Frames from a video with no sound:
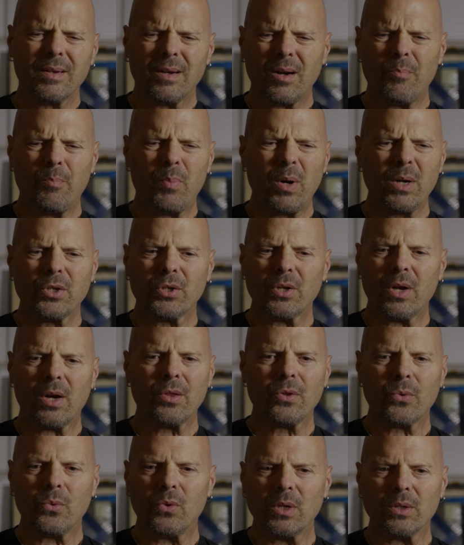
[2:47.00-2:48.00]
a bunch of
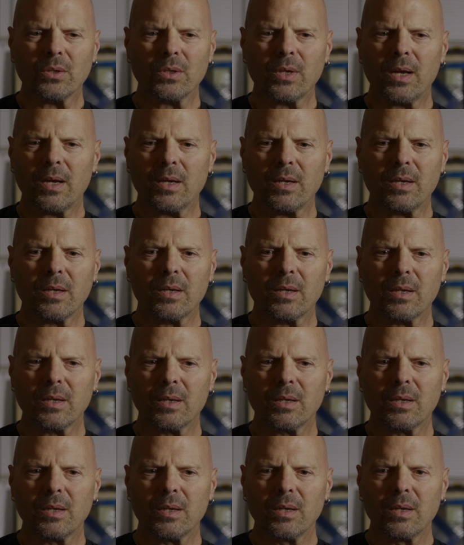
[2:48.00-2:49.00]
other ones, like
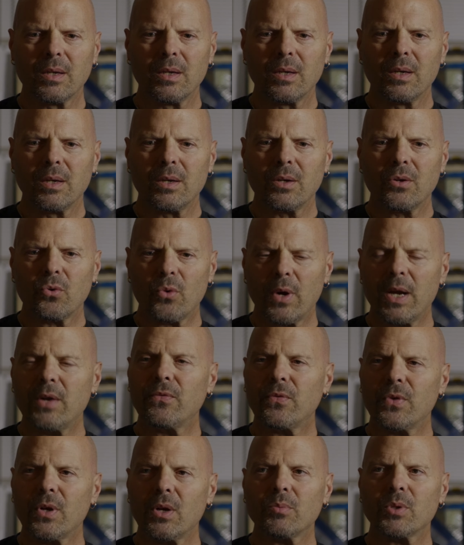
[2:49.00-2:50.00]
great
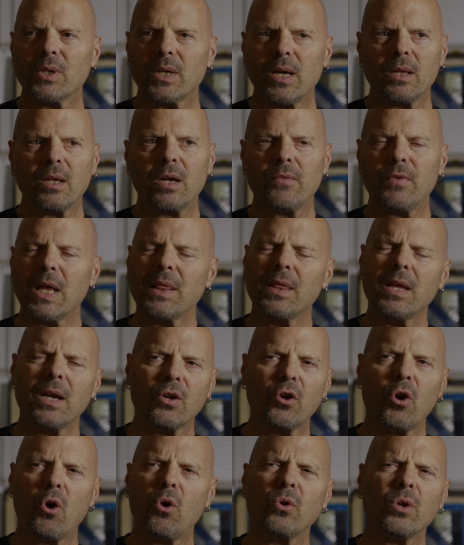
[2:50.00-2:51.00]
films that I love. I think
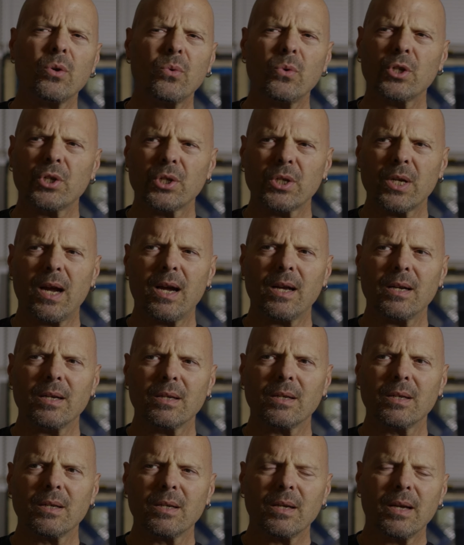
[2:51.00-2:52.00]
Coda was shot
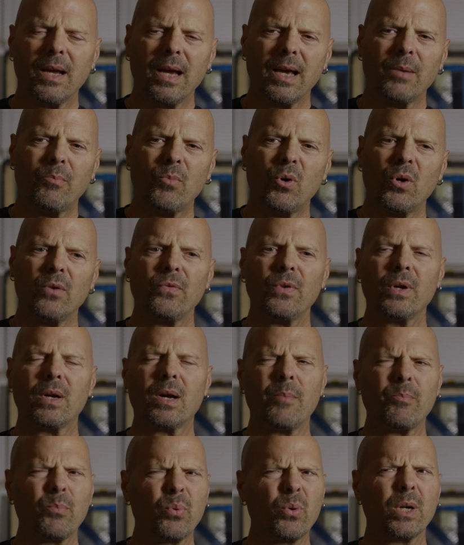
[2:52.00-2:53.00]
anamorphic,
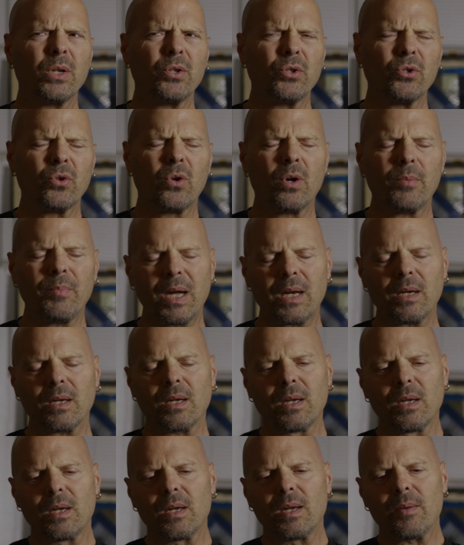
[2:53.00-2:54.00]
I'm pretty sure. I'm not
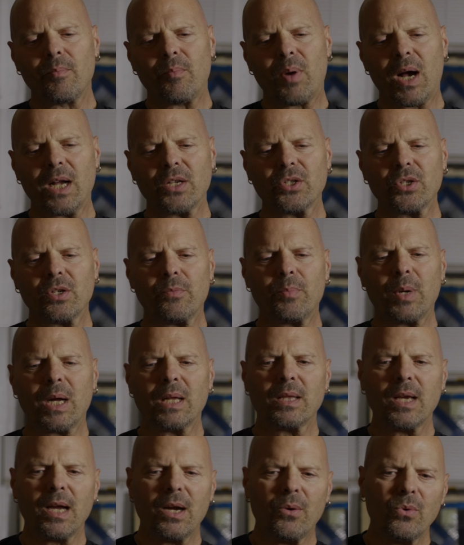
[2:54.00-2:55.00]
positive
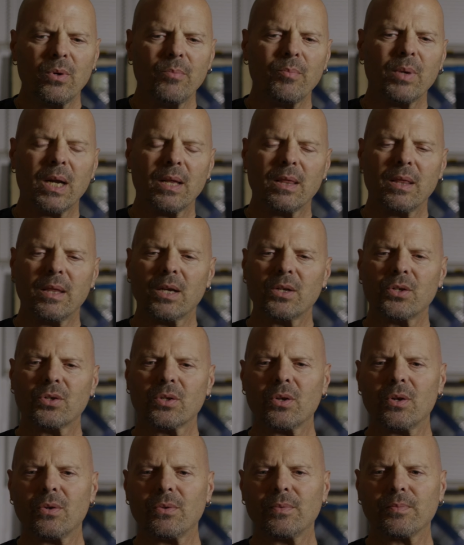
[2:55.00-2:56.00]
about that one, but I think
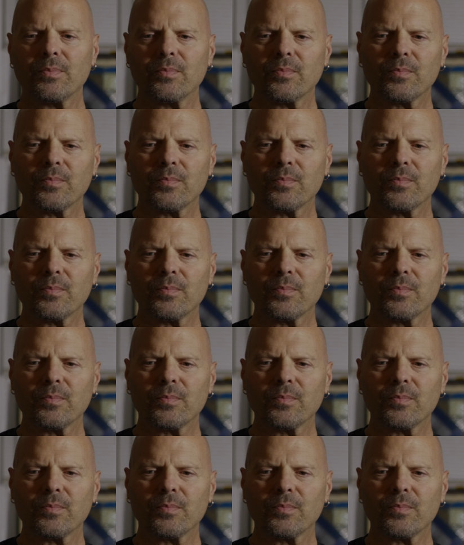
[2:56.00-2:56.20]
so.